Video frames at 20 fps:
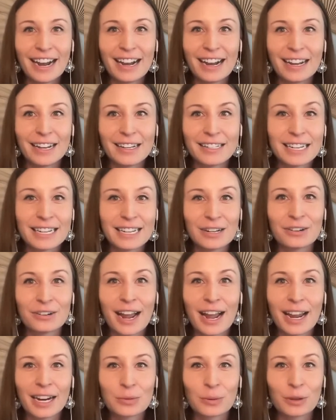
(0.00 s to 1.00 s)
to
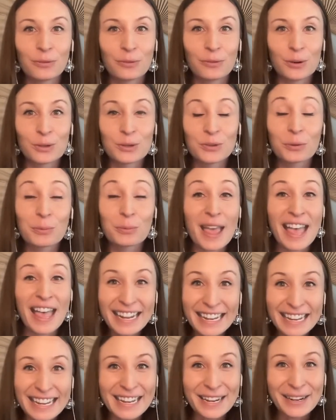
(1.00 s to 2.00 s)
interact with folks from
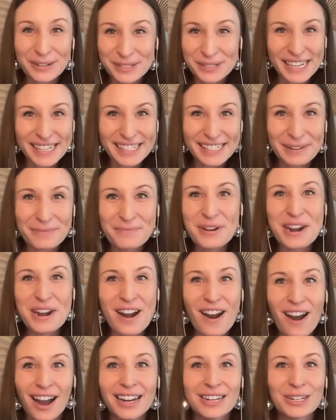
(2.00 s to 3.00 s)
any ecosystem,
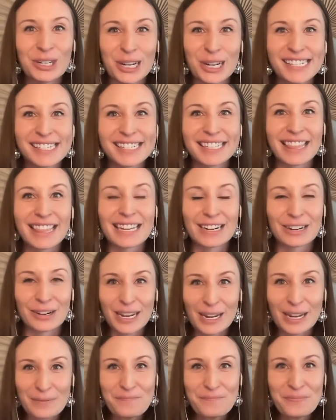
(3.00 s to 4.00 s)
not just
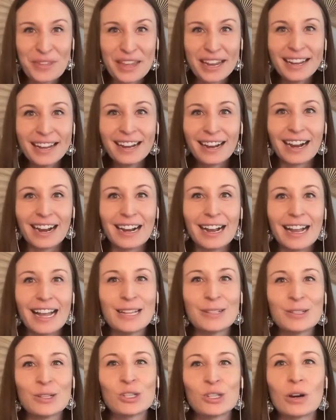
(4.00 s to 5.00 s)
Ethereum.
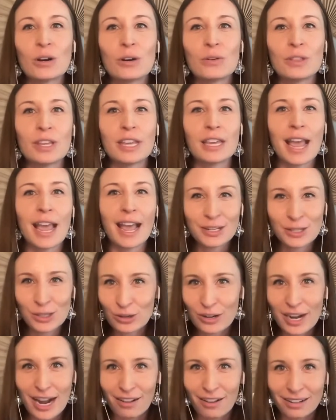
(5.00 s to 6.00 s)
And so the
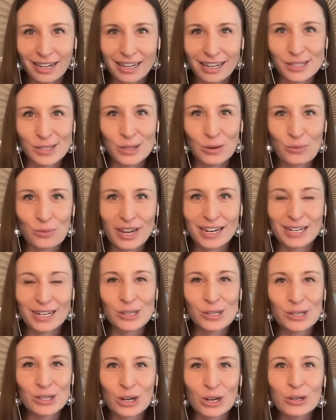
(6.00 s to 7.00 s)
externalities that we can
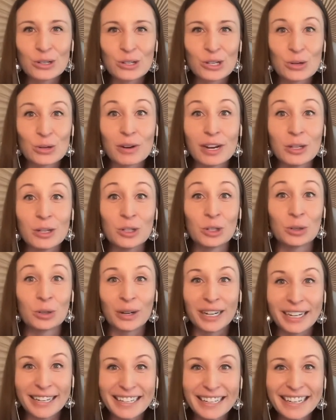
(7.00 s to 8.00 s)
start to
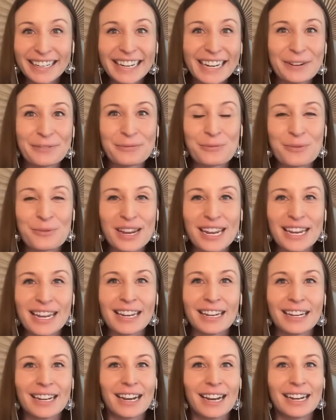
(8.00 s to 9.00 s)
enjoy if
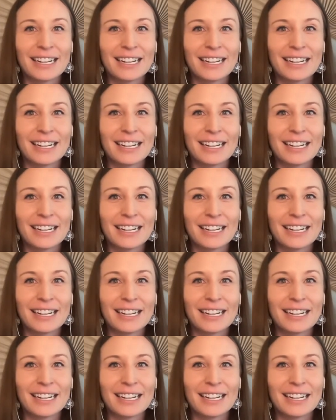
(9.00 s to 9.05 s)
we